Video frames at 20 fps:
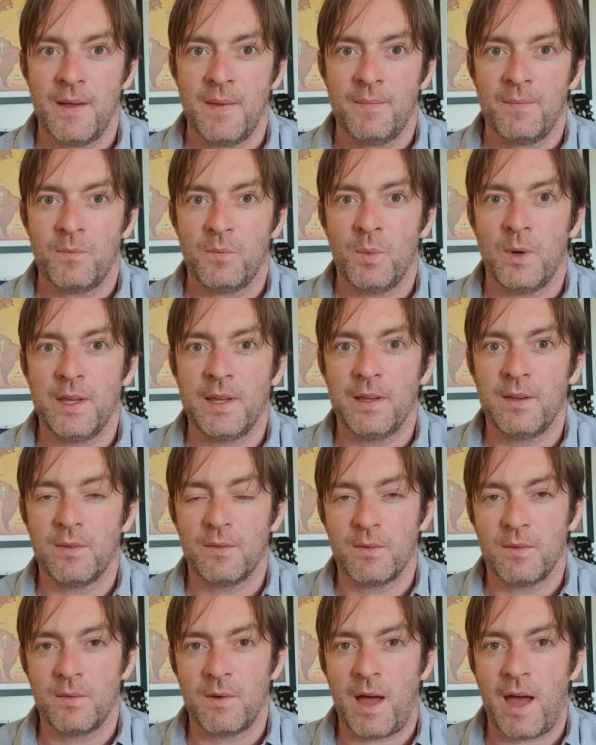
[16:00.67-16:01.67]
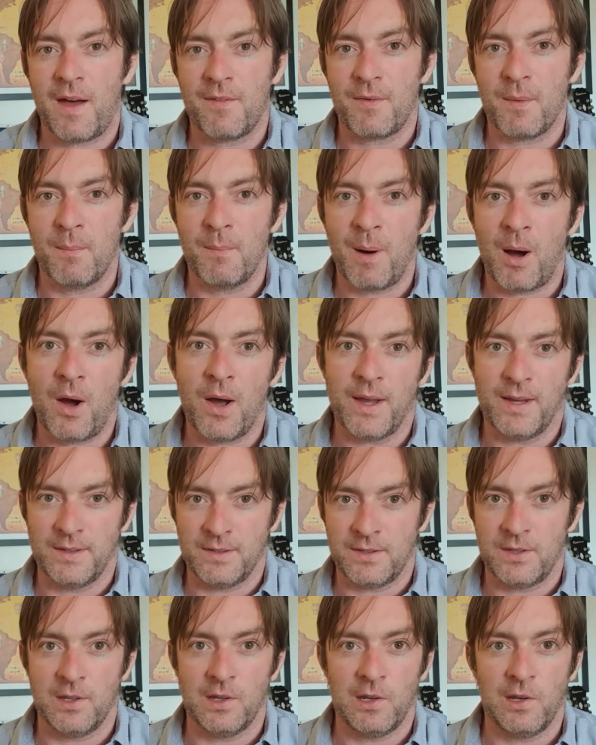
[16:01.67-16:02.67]
we have a mind
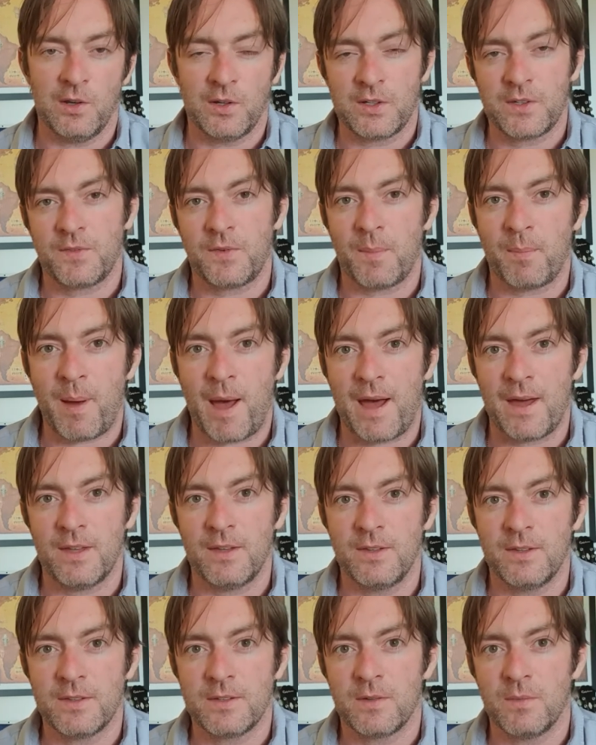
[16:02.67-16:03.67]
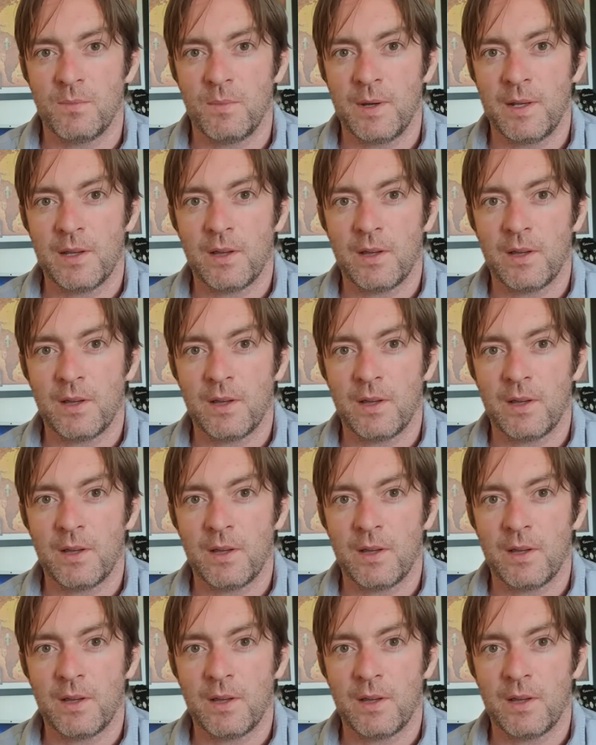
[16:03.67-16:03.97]
that looks for patterns and we